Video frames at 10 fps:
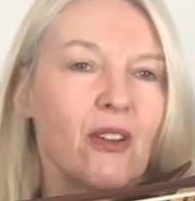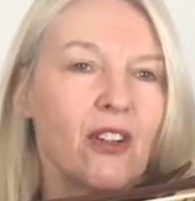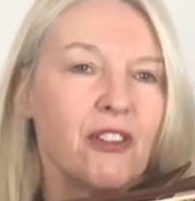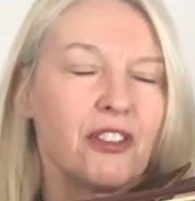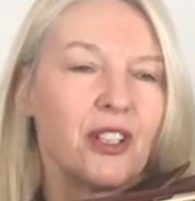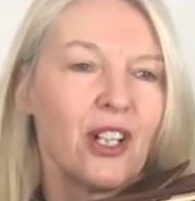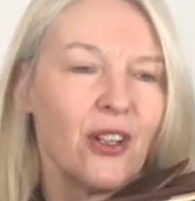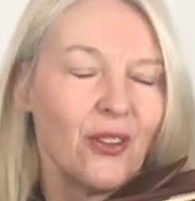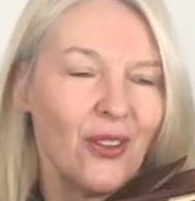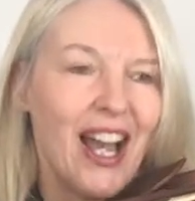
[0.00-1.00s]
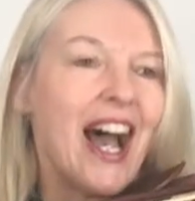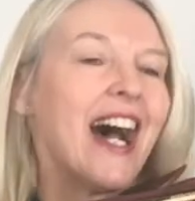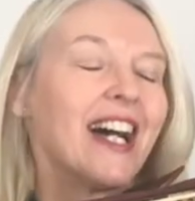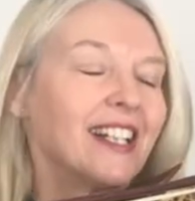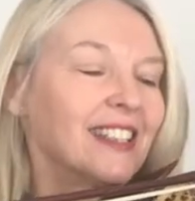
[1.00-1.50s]
off you go,
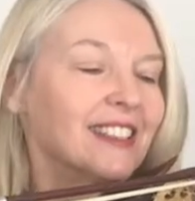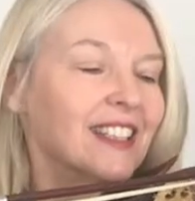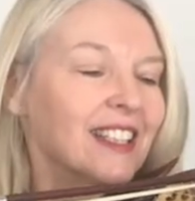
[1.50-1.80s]
and...